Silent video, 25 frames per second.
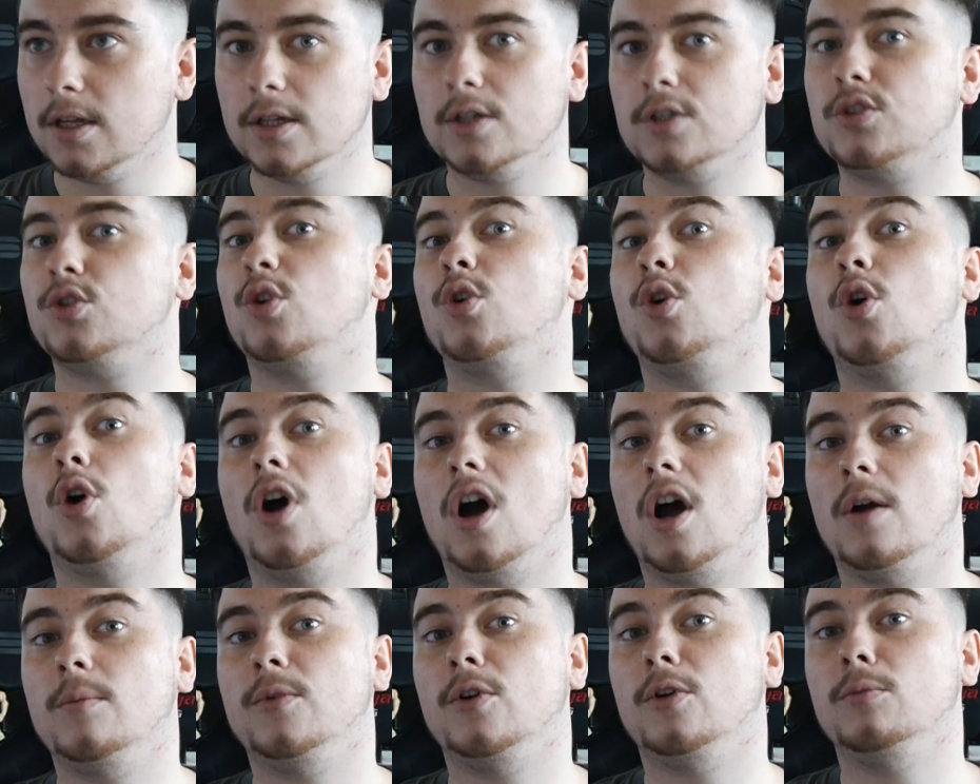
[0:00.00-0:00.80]
so I
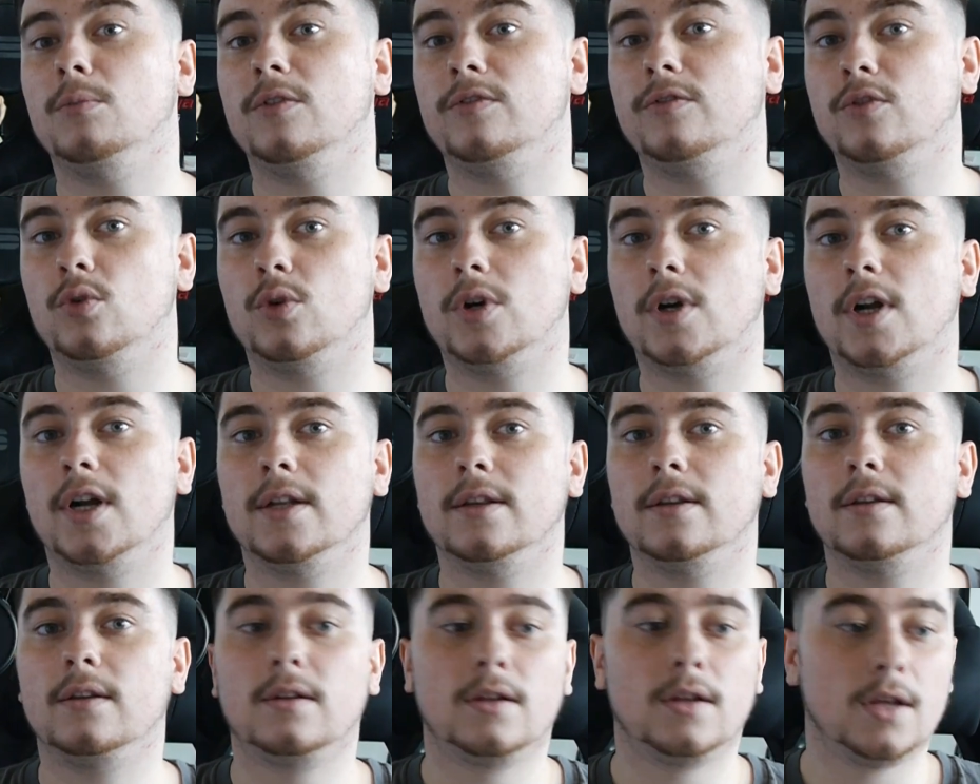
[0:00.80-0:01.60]
got him around
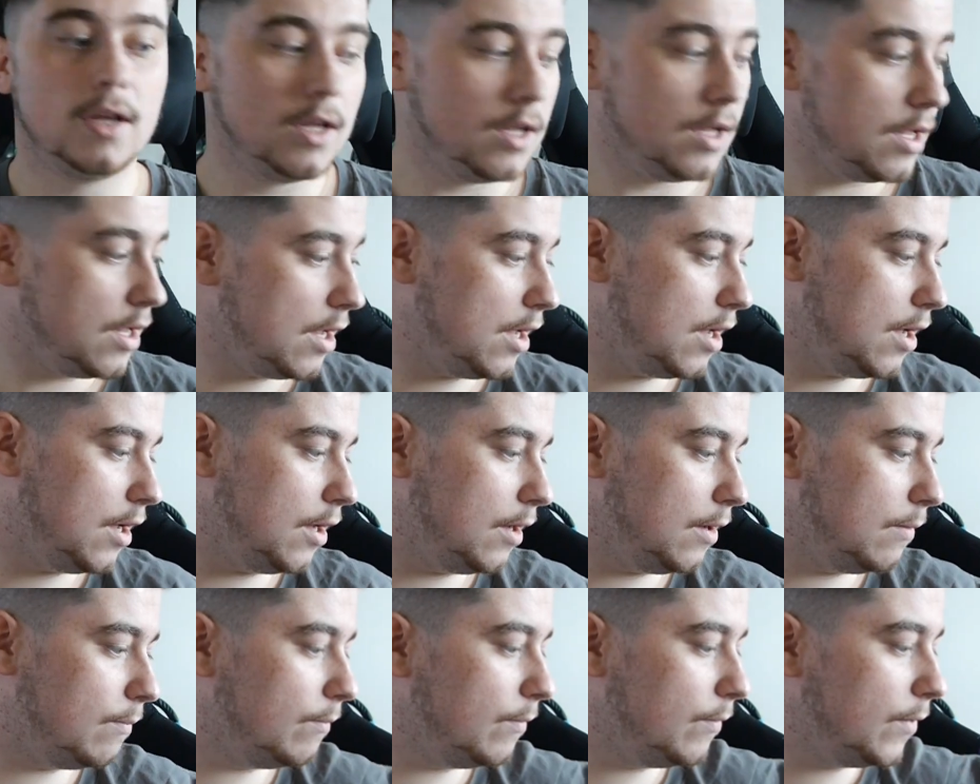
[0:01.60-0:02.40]
beforehand.
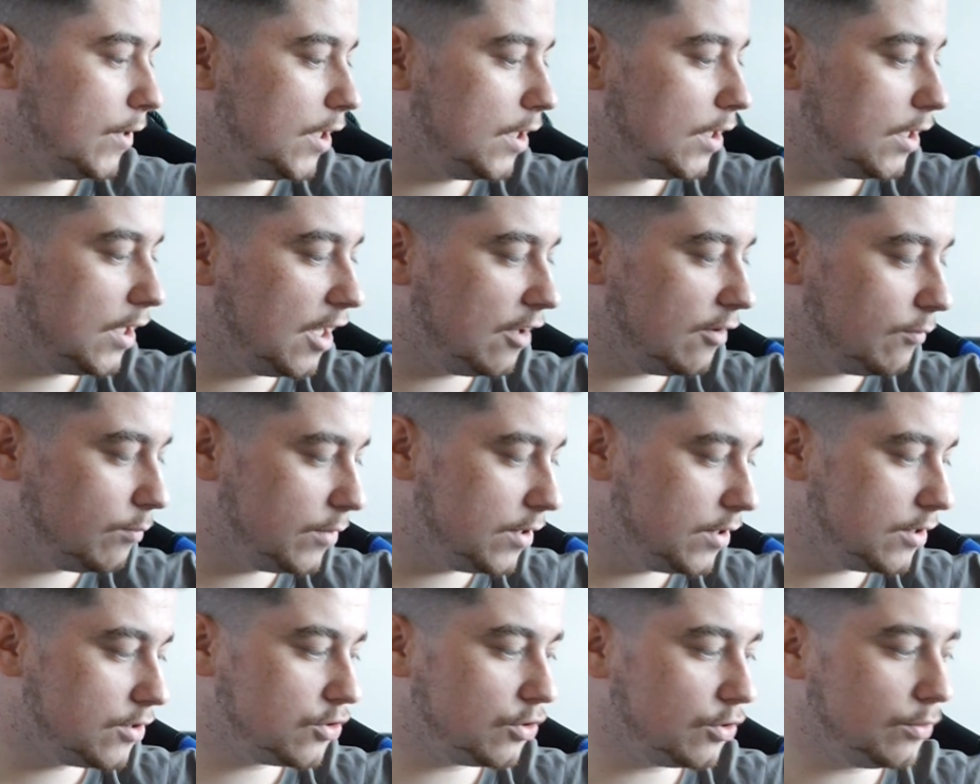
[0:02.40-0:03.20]
He gave
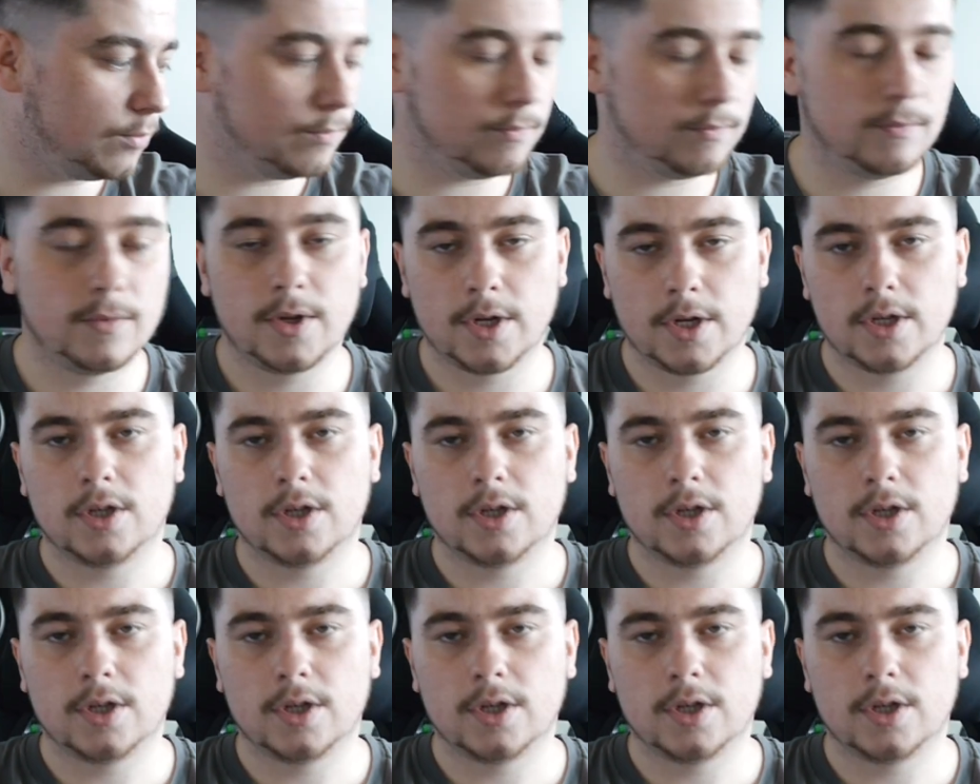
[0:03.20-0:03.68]
me some